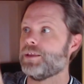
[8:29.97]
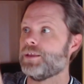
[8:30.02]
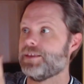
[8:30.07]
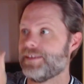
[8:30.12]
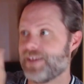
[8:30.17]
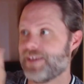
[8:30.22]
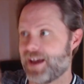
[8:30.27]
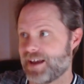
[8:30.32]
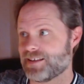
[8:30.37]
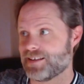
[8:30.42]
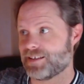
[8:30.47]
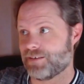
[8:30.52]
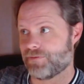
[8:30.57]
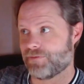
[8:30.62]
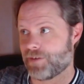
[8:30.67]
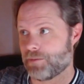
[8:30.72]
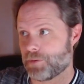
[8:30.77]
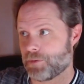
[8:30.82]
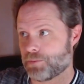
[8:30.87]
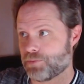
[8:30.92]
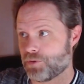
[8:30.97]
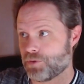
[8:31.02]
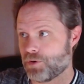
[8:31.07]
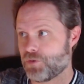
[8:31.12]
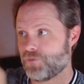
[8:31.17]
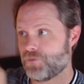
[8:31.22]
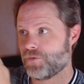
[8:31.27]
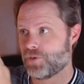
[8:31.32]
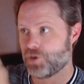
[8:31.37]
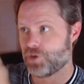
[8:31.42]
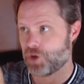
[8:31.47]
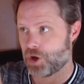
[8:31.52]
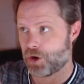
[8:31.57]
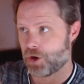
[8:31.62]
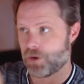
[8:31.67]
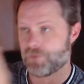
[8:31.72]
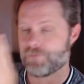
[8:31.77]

Yes, if I'm approved. No,